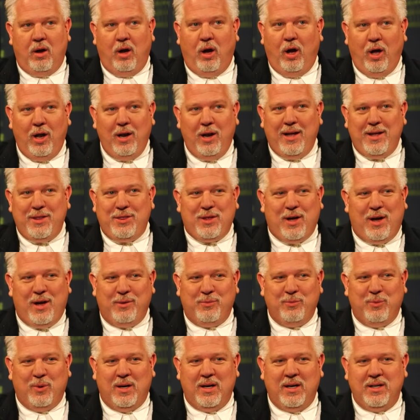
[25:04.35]
All I
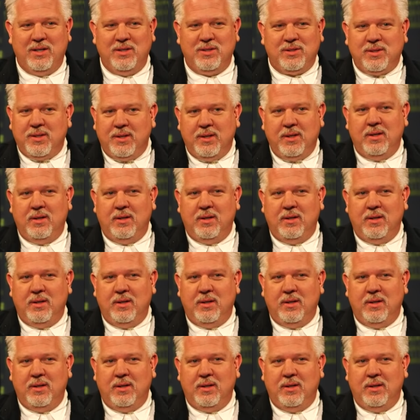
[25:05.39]
thought was,